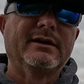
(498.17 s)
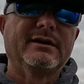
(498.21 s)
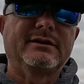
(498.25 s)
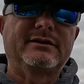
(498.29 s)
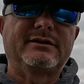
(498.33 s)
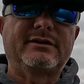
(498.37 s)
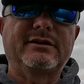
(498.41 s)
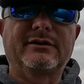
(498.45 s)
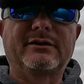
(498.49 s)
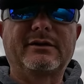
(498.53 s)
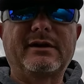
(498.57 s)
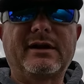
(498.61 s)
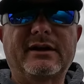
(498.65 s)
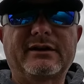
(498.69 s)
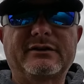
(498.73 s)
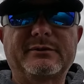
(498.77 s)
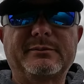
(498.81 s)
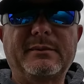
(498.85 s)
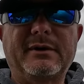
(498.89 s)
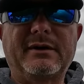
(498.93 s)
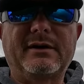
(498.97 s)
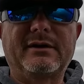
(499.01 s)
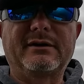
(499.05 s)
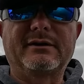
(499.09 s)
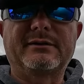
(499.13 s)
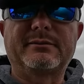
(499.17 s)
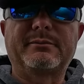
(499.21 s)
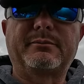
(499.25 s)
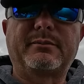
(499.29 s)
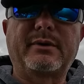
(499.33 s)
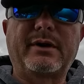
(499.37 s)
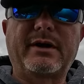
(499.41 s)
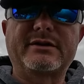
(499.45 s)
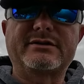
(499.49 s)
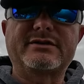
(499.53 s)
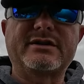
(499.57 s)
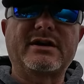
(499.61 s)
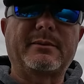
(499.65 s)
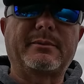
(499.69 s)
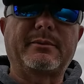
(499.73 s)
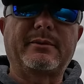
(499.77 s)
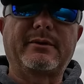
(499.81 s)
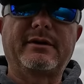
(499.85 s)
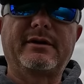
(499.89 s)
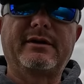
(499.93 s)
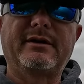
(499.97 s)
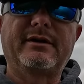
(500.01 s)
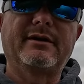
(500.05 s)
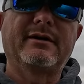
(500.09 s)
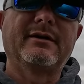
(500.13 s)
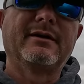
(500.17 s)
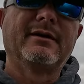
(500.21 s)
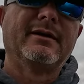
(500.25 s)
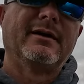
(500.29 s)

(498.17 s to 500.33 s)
Till next month, Brad Chappell here.